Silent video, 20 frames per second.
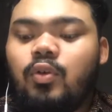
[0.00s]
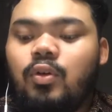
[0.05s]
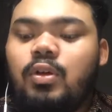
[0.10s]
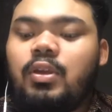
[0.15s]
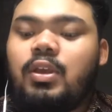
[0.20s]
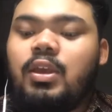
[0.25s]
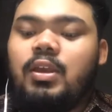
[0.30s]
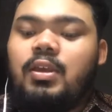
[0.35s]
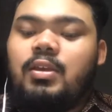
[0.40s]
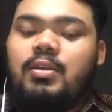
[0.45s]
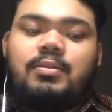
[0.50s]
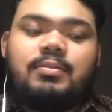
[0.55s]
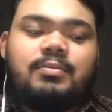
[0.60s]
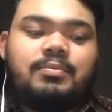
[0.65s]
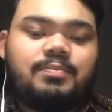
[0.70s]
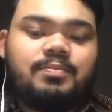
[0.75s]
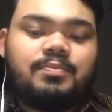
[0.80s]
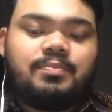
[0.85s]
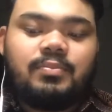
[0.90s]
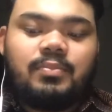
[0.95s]
Okay,
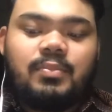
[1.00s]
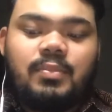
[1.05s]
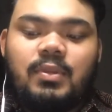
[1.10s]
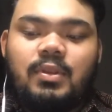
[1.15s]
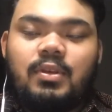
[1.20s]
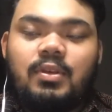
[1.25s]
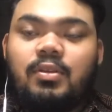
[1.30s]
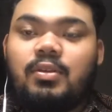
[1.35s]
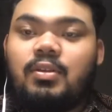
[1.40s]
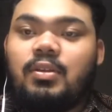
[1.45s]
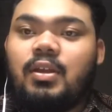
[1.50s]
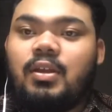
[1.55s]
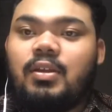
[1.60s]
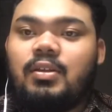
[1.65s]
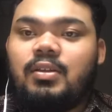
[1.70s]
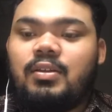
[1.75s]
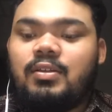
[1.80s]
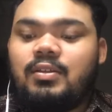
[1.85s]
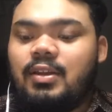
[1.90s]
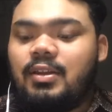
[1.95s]

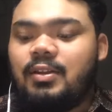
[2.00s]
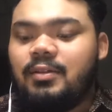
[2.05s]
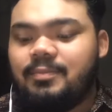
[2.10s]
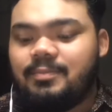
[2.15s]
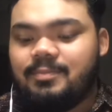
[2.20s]
understand?